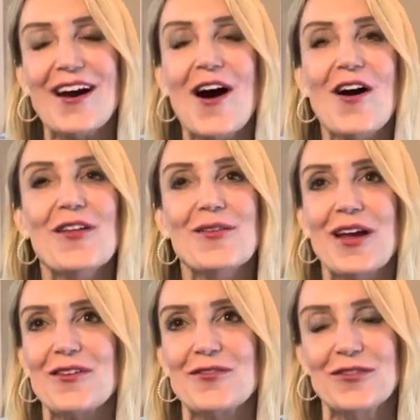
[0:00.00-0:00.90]
all
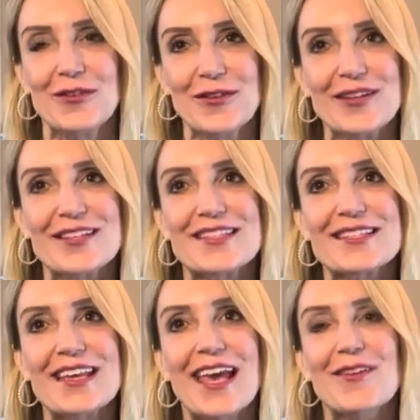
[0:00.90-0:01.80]
around
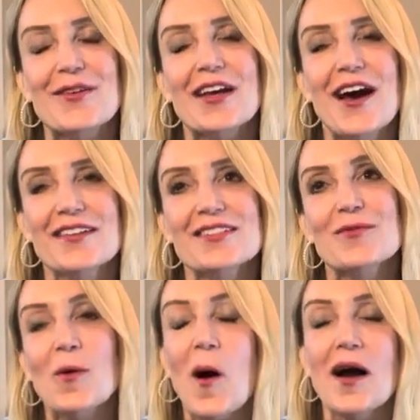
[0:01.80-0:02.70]
Florence, and we got to
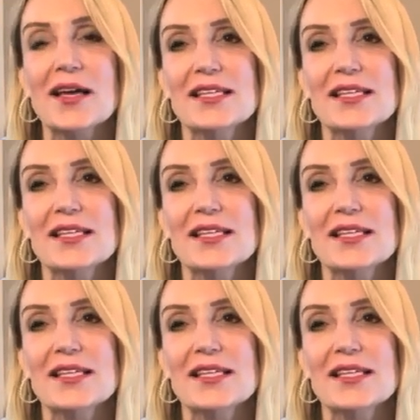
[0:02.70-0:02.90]
walk